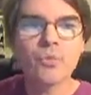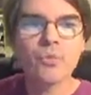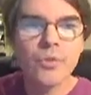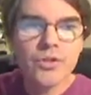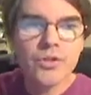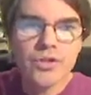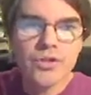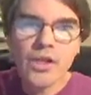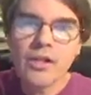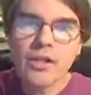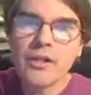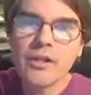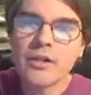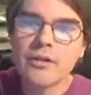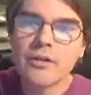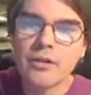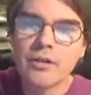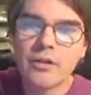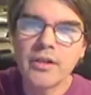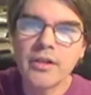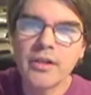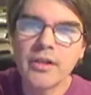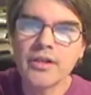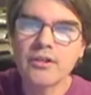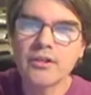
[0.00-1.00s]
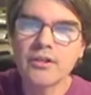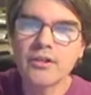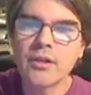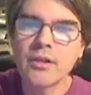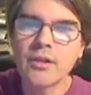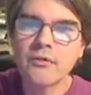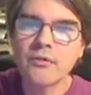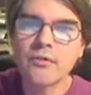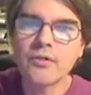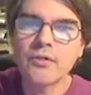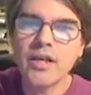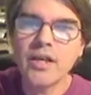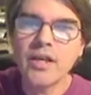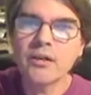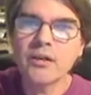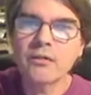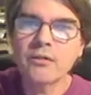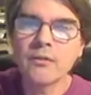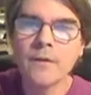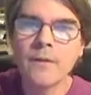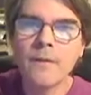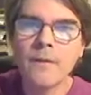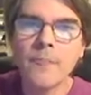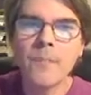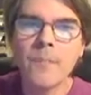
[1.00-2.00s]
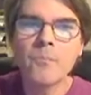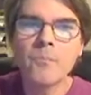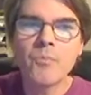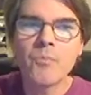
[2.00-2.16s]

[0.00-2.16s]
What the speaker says: reselling it to the next level down.